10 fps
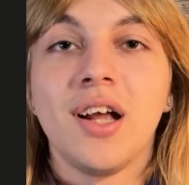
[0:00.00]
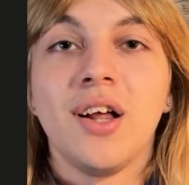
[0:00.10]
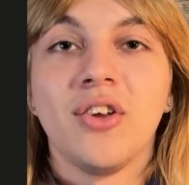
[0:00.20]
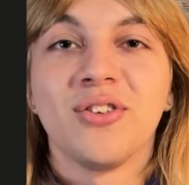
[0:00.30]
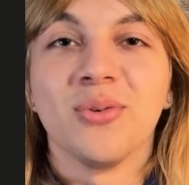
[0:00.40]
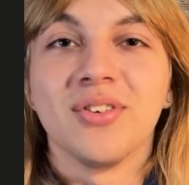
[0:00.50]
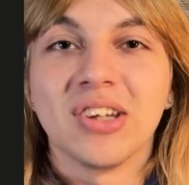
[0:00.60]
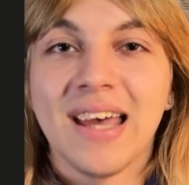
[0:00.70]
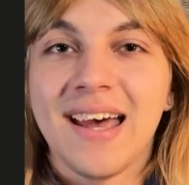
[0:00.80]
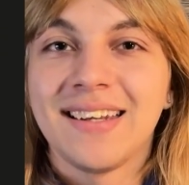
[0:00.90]
So once
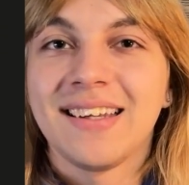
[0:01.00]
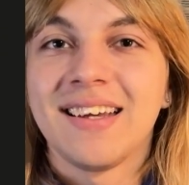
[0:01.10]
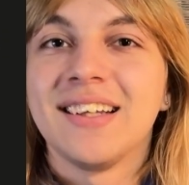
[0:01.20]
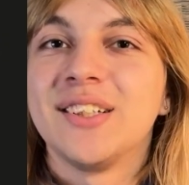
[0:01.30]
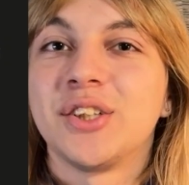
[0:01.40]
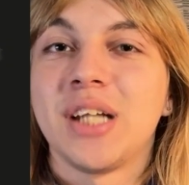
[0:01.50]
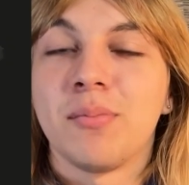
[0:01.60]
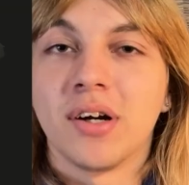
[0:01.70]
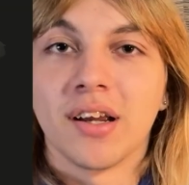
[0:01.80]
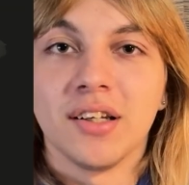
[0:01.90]
again, shape
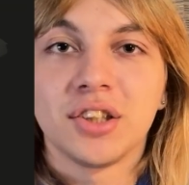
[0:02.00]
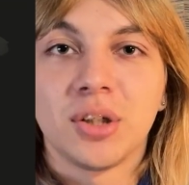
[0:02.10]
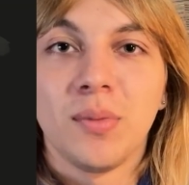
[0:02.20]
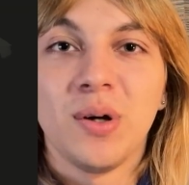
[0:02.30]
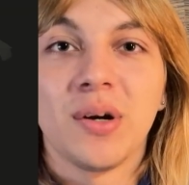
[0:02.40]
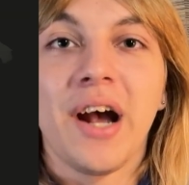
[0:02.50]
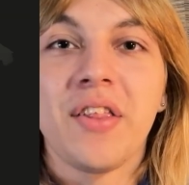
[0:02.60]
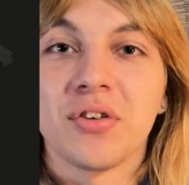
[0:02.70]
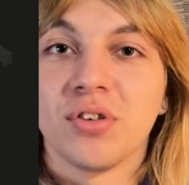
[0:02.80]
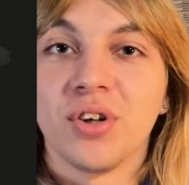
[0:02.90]
recognition mode. I think
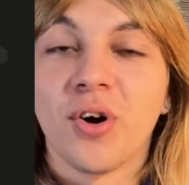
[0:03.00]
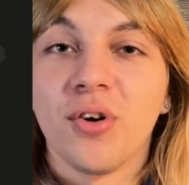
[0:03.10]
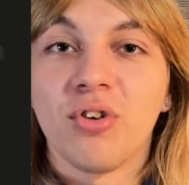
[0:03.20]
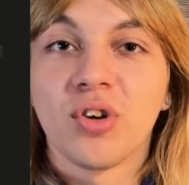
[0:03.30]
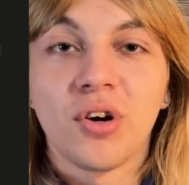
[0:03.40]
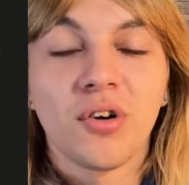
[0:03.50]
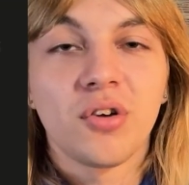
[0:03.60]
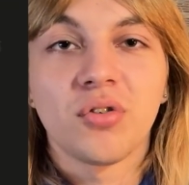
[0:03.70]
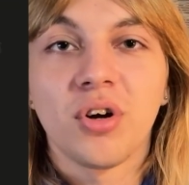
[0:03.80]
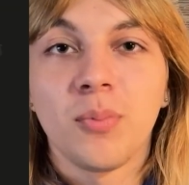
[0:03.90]
drawing cars is harder than
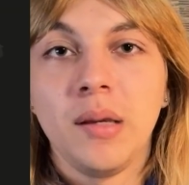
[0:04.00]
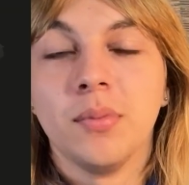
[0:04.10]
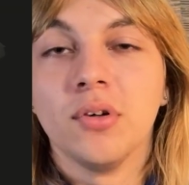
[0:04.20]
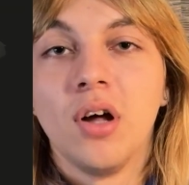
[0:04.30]
drawing people.